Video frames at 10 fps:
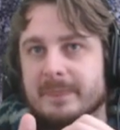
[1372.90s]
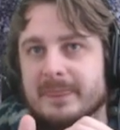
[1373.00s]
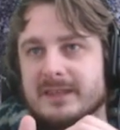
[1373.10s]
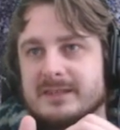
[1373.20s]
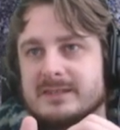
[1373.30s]

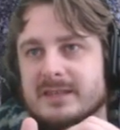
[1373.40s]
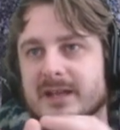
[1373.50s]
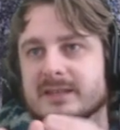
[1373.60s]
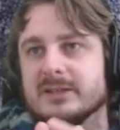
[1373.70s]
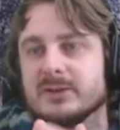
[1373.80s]
is
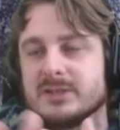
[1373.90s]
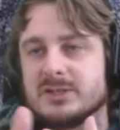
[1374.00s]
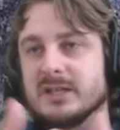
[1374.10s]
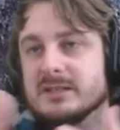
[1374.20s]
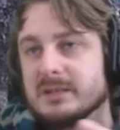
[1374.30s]
that there is a
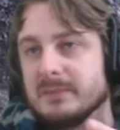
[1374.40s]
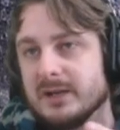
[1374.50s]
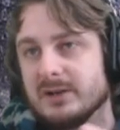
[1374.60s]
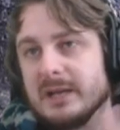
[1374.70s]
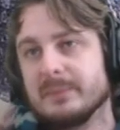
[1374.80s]
chance that it might
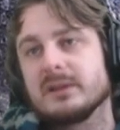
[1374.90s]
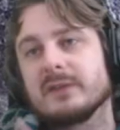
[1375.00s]
not happen.